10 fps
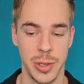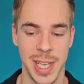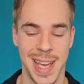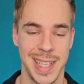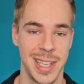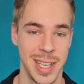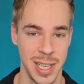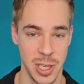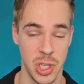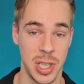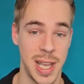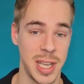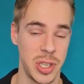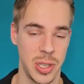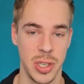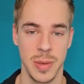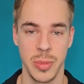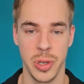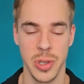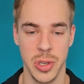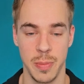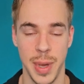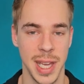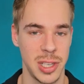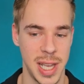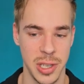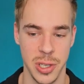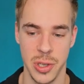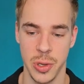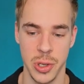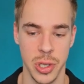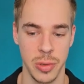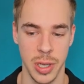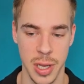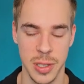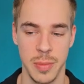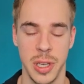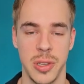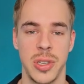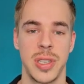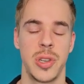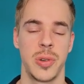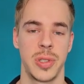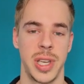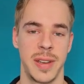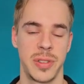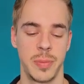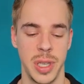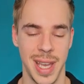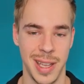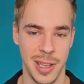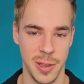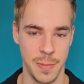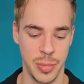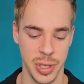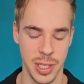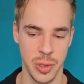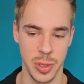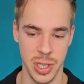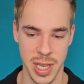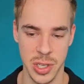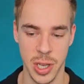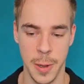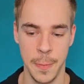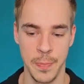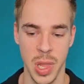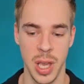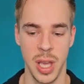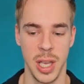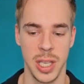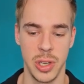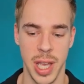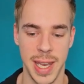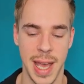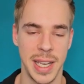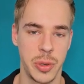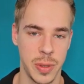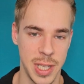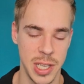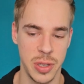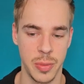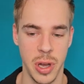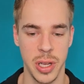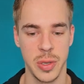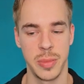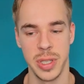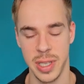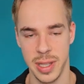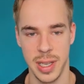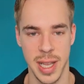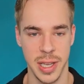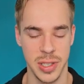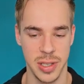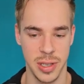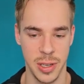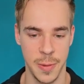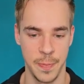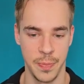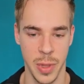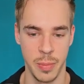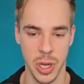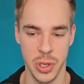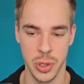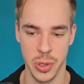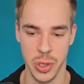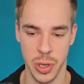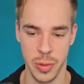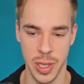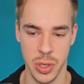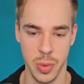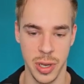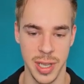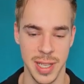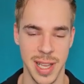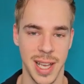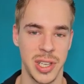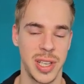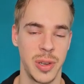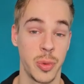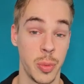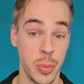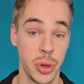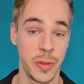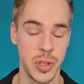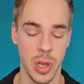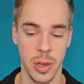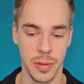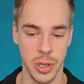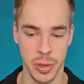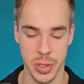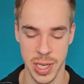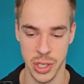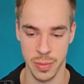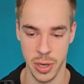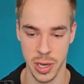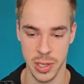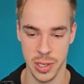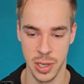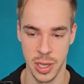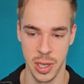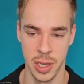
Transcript: You don't add slash symbols. Backslashes also not, because it's going to have to be put into a JSON. You can add quotation marks, but in the next module, so this one, it actually removes all of the quotation marks.